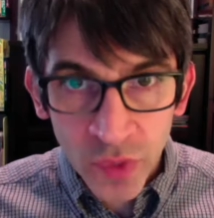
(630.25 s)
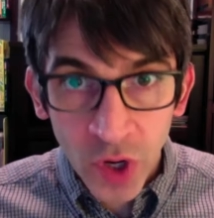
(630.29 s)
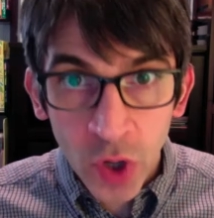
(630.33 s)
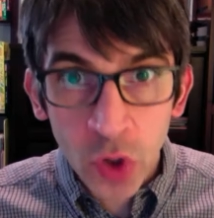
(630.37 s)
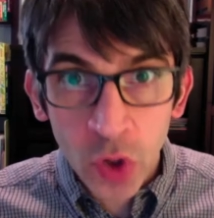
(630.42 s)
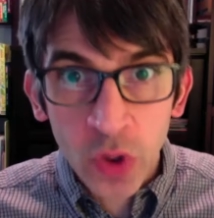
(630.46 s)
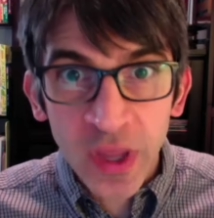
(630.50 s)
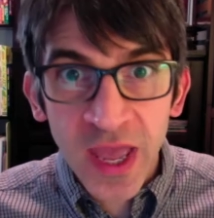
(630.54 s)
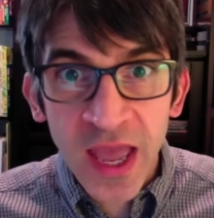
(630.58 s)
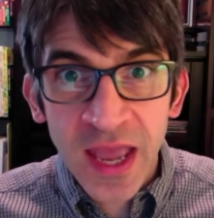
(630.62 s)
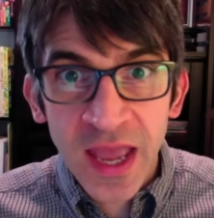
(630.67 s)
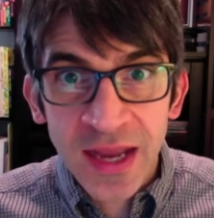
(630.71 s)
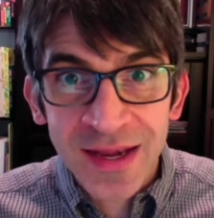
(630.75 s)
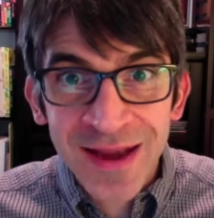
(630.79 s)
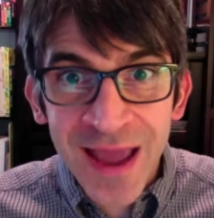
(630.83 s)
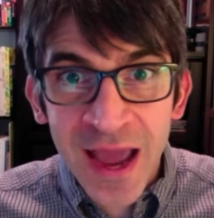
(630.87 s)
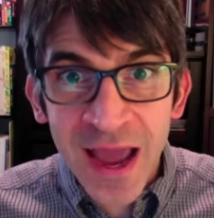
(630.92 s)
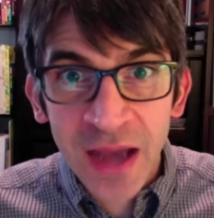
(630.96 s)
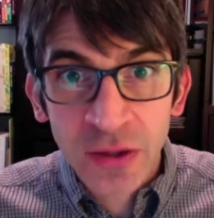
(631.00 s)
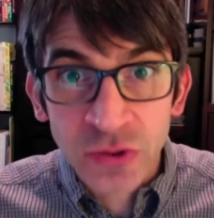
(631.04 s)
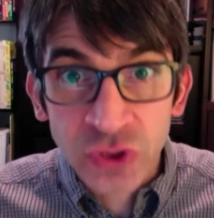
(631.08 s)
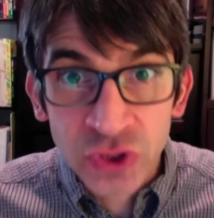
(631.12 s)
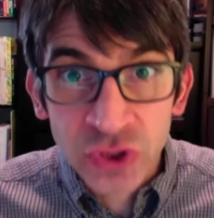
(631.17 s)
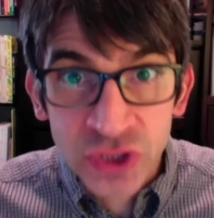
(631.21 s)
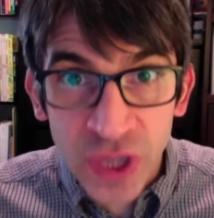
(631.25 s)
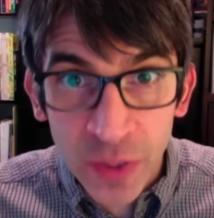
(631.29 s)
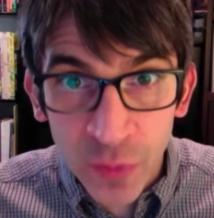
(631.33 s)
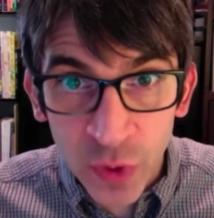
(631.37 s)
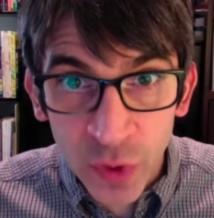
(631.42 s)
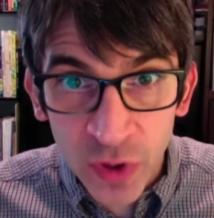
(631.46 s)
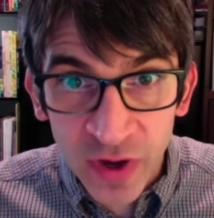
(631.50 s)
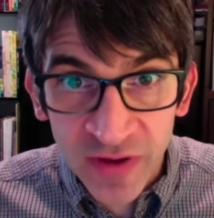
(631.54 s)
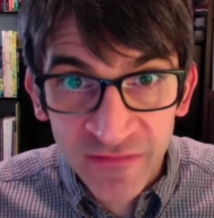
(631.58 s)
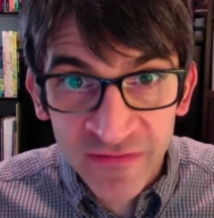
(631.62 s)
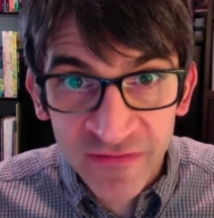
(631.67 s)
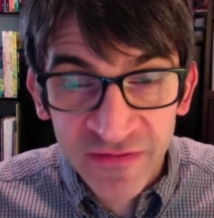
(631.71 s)
Okay, now
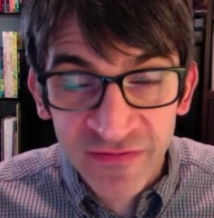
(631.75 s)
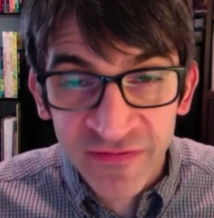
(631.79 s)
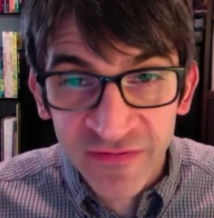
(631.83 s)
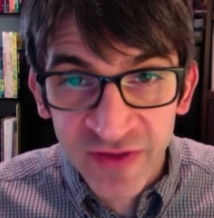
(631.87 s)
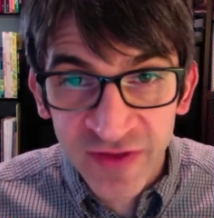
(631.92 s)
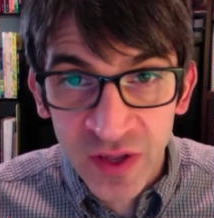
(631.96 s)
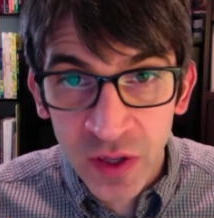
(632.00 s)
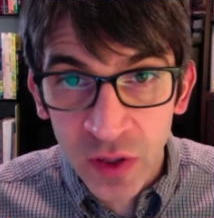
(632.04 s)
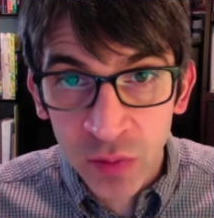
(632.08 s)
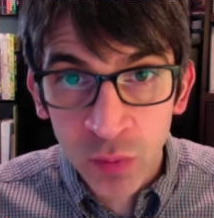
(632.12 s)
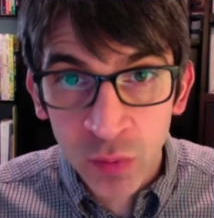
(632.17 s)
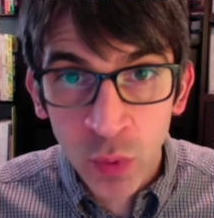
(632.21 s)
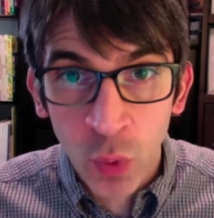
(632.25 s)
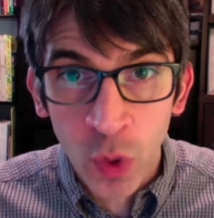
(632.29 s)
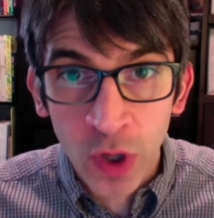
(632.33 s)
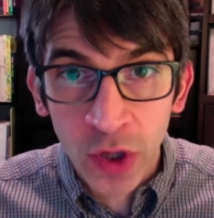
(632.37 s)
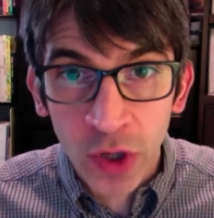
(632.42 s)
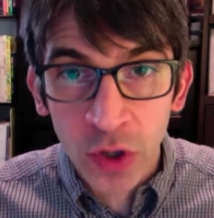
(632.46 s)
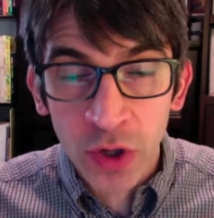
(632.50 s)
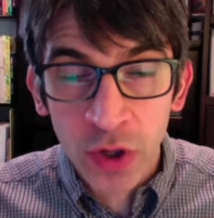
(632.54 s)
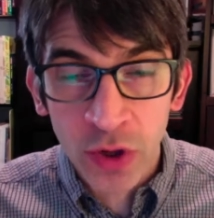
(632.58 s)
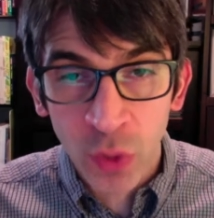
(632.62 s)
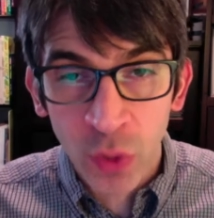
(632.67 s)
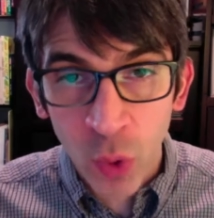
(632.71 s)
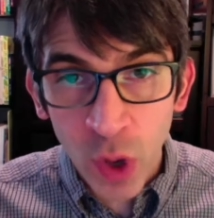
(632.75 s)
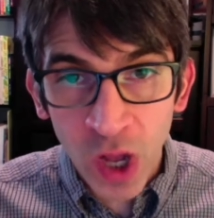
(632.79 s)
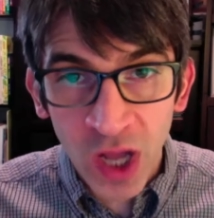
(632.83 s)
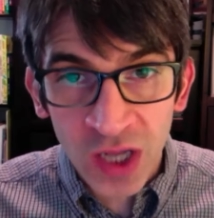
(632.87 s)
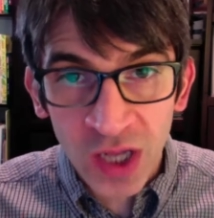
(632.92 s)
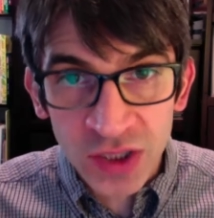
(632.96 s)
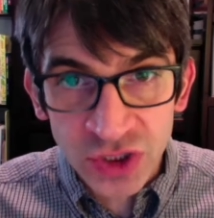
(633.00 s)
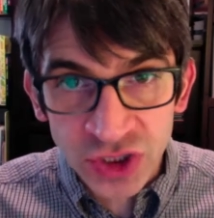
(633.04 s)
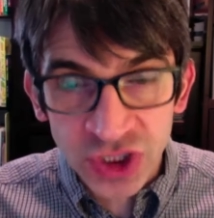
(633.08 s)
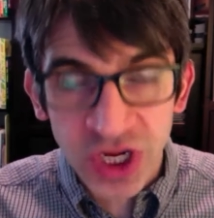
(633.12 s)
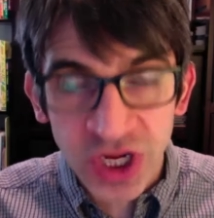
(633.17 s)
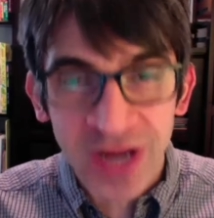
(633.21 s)
summary of the film we're going to watch,